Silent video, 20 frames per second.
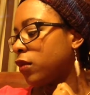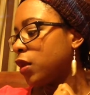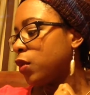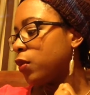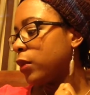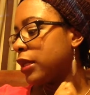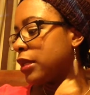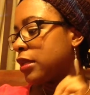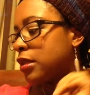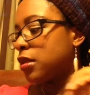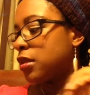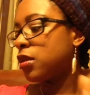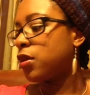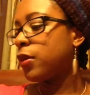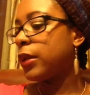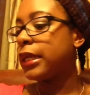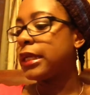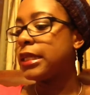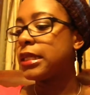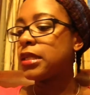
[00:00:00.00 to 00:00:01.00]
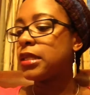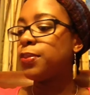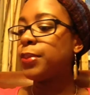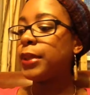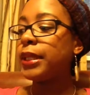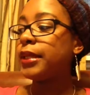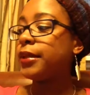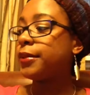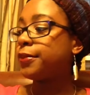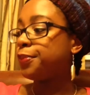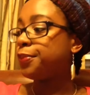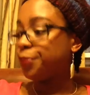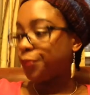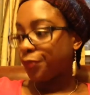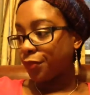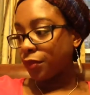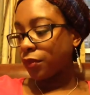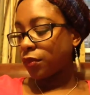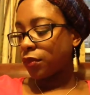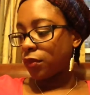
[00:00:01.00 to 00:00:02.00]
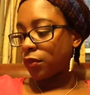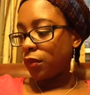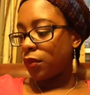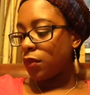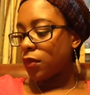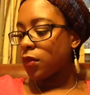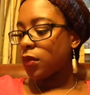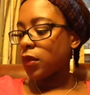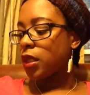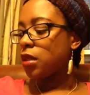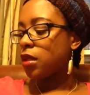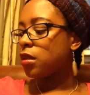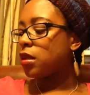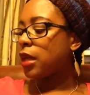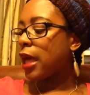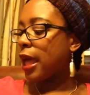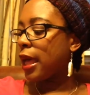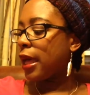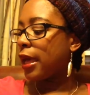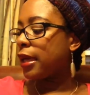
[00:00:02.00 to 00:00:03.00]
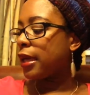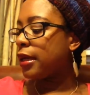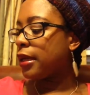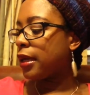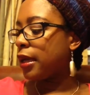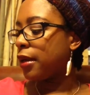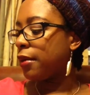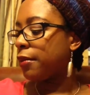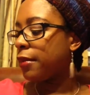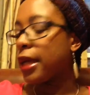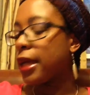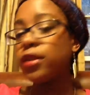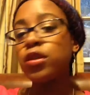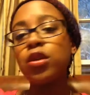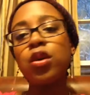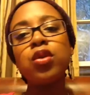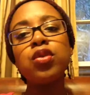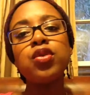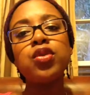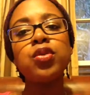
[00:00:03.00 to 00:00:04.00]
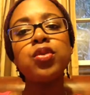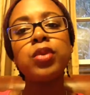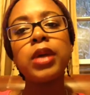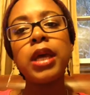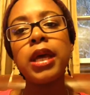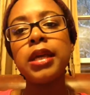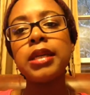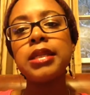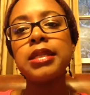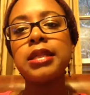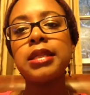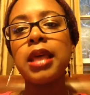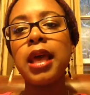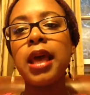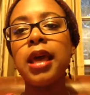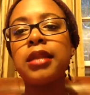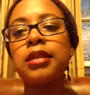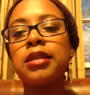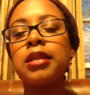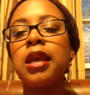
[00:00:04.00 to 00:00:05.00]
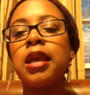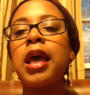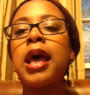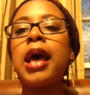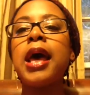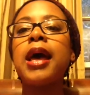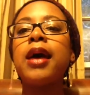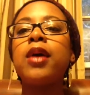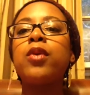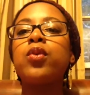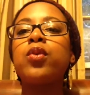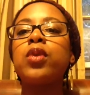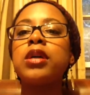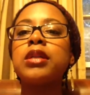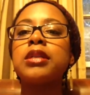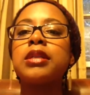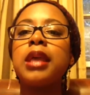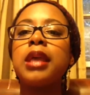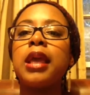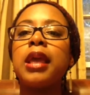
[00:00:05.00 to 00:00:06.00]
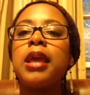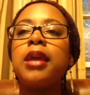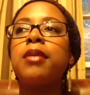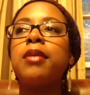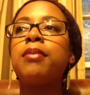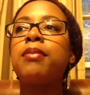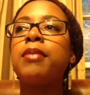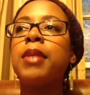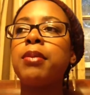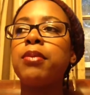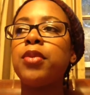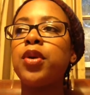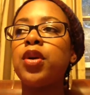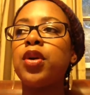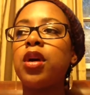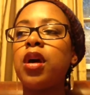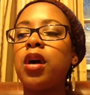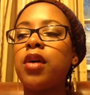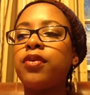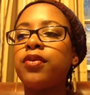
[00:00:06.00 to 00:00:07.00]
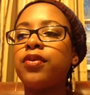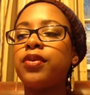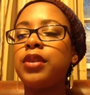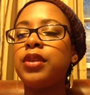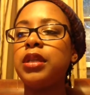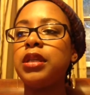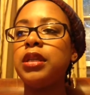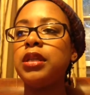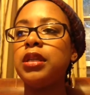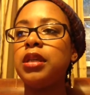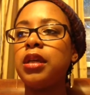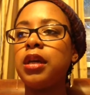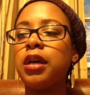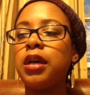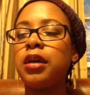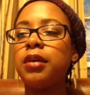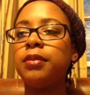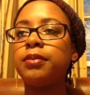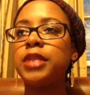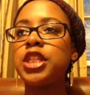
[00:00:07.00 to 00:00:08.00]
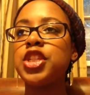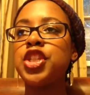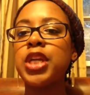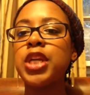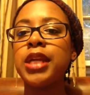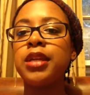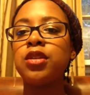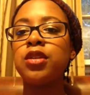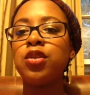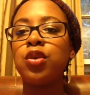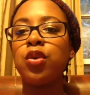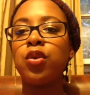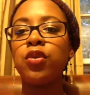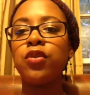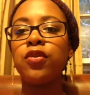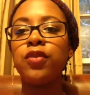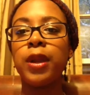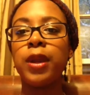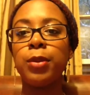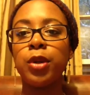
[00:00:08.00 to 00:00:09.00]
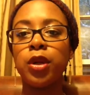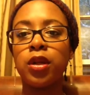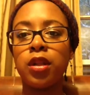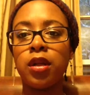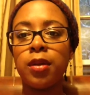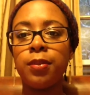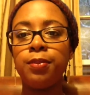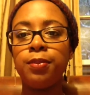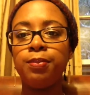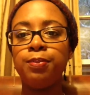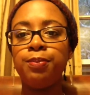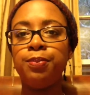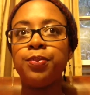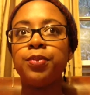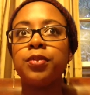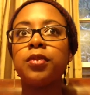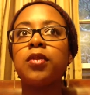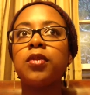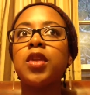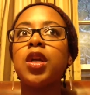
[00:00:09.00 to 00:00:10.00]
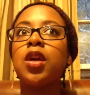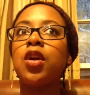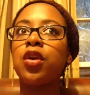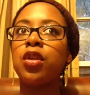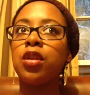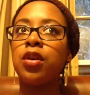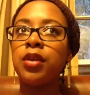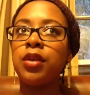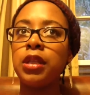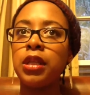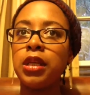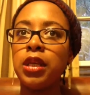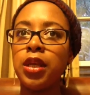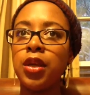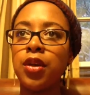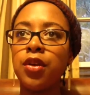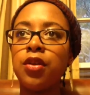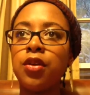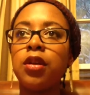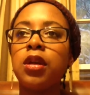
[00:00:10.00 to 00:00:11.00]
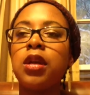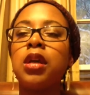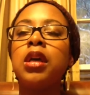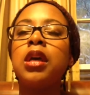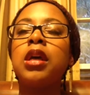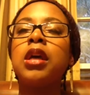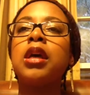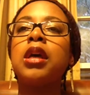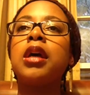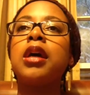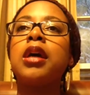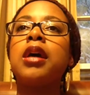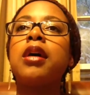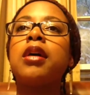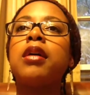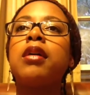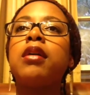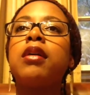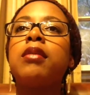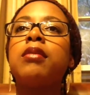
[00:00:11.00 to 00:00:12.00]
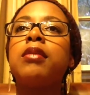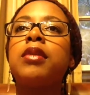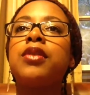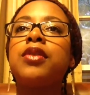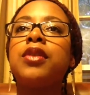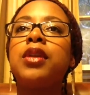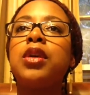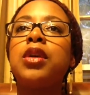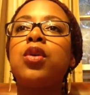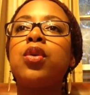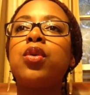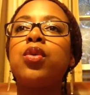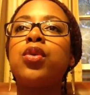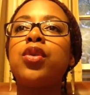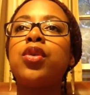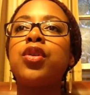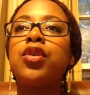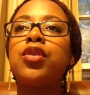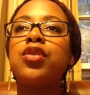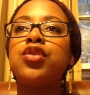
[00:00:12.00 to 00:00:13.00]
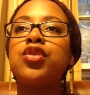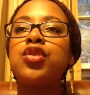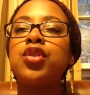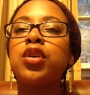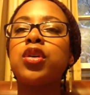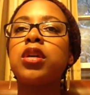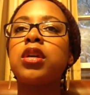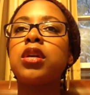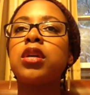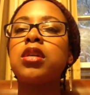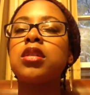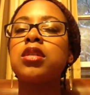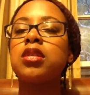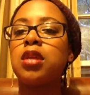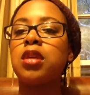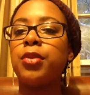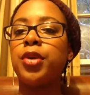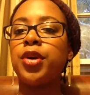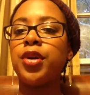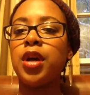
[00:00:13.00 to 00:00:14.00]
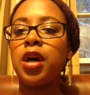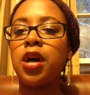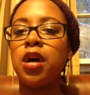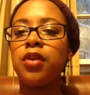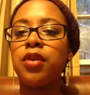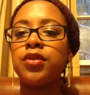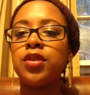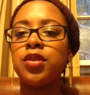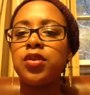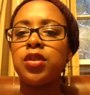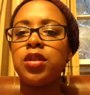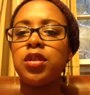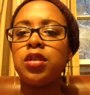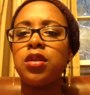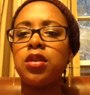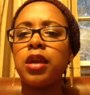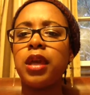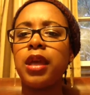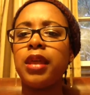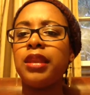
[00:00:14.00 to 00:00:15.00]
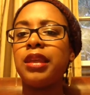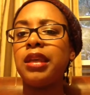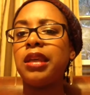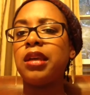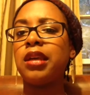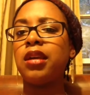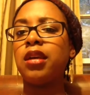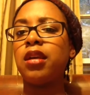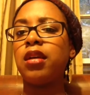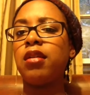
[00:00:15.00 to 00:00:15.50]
what else is going in spinning? I told you guys that I was a member of the Enchanted Knoll Fiber Club earlier in the year. The owner took summer off, so she took, I think,